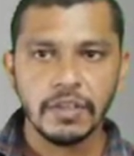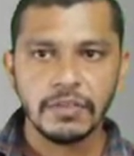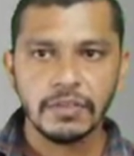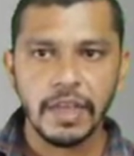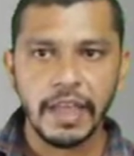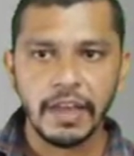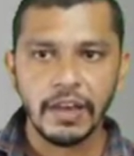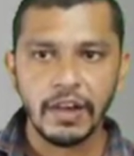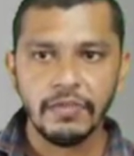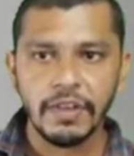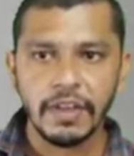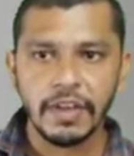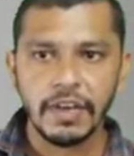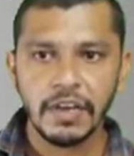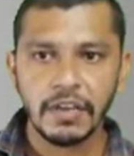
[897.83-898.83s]
So angle of
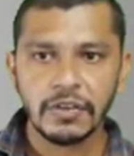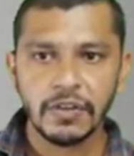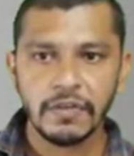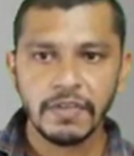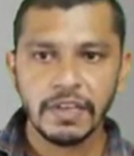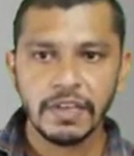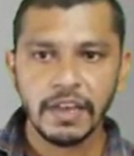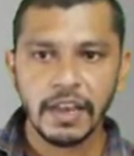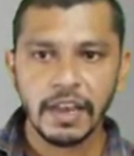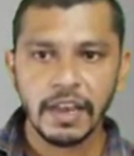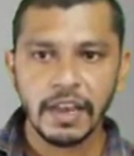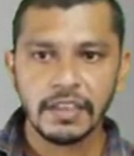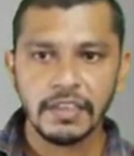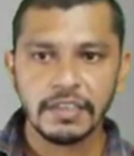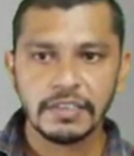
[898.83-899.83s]
inclination
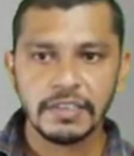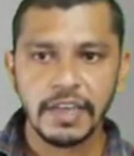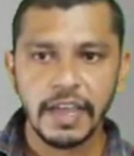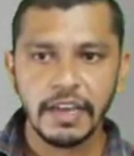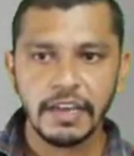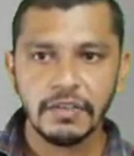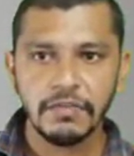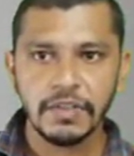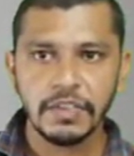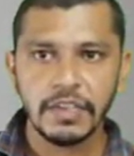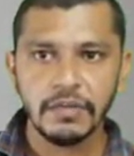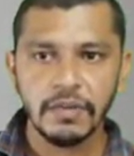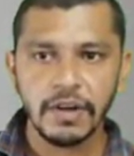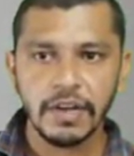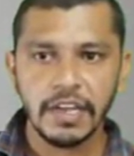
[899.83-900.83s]
of this line with
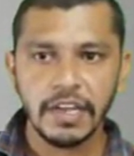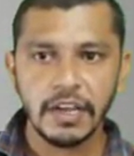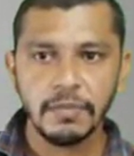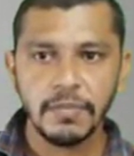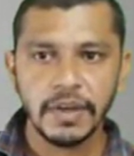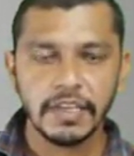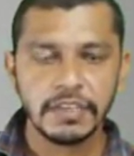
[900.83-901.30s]
the vertical plane